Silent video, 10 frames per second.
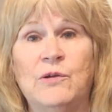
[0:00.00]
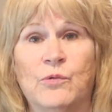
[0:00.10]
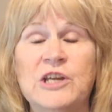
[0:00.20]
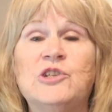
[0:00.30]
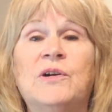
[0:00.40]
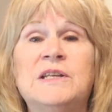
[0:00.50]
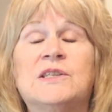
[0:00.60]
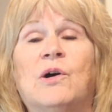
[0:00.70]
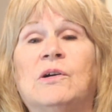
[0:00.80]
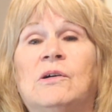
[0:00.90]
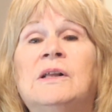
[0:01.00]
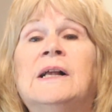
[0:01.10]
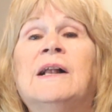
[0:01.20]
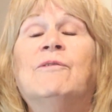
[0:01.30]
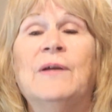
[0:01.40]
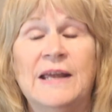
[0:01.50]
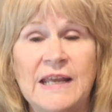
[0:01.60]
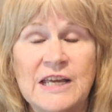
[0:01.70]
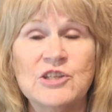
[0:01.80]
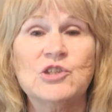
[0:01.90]
rejoined his uncle in
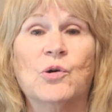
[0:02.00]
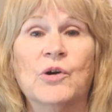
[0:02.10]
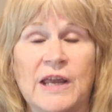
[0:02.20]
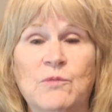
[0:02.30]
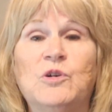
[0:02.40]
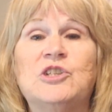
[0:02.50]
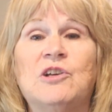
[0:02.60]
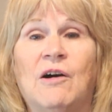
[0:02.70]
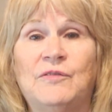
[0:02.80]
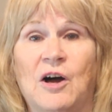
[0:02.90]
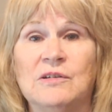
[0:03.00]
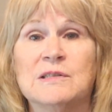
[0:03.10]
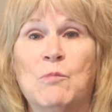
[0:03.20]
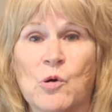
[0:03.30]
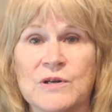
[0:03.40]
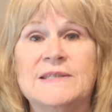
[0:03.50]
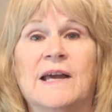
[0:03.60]
his store in Wichita Falls, Morris